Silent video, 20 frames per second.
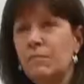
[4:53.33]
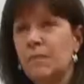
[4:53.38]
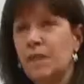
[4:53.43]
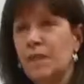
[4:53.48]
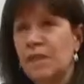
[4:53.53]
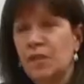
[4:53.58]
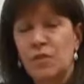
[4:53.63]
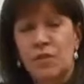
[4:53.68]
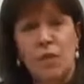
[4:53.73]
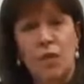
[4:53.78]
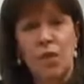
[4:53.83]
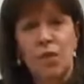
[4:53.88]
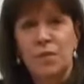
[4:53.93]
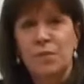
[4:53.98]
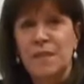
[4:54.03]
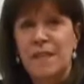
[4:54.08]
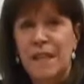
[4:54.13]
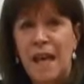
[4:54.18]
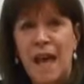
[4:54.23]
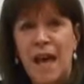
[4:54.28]
As far as
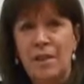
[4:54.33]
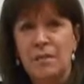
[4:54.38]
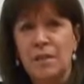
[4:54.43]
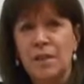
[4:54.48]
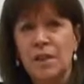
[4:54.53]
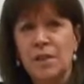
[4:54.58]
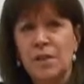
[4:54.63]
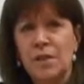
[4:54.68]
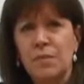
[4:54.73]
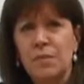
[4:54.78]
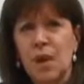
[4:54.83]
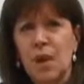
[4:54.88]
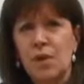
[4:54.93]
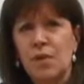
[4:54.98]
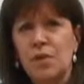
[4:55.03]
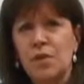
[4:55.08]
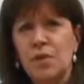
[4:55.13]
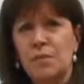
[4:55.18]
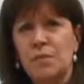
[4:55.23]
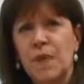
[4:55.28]
metabolism
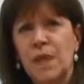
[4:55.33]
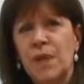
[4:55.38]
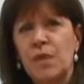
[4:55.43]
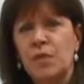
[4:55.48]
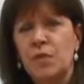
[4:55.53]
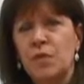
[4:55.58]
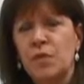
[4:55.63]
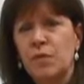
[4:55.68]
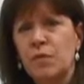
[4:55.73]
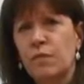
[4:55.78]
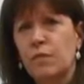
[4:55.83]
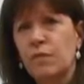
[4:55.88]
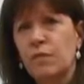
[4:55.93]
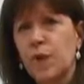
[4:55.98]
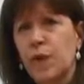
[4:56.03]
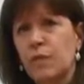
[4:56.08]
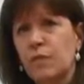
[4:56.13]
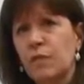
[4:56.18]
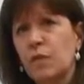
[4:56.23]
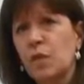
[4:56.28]
goes, I mean, it's
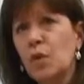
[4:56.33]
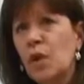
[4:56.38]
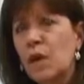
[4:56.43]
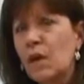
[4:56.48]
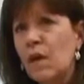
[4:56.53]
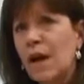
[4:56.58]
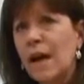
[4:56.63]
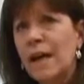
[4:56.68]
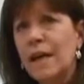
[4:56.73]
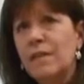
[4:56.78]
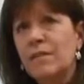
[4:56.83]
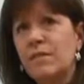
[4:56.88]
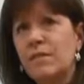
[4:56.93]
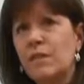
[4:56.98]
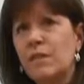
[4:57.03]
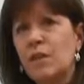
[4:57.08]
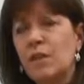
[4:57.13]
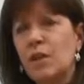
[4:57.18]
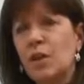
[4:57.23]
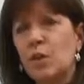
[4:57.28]
a fluoride,
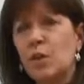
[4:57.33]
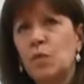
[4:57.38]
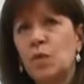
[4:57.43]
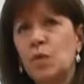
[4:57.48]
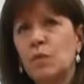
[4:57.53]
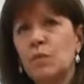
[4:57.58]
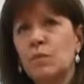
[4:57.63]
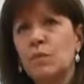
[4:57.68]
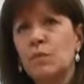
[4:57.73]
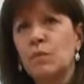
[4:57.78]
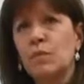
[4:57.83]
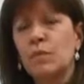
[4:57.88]
will